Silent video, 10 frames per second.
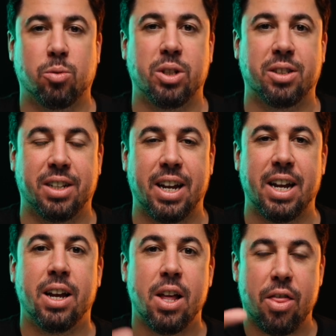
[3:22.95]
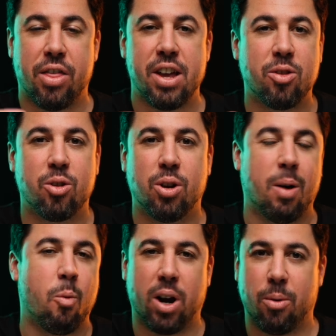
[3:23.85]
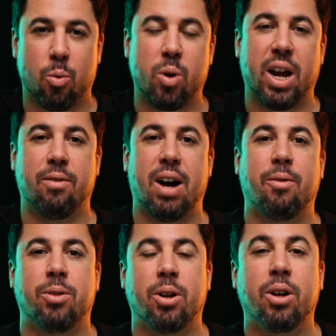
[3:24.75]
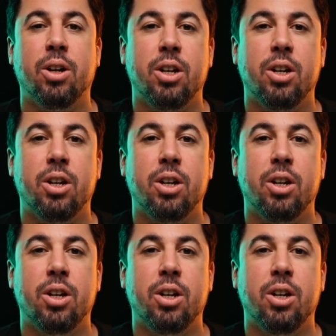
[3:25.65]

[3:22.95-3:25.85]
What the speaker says: We just say ciento and whatever we have after.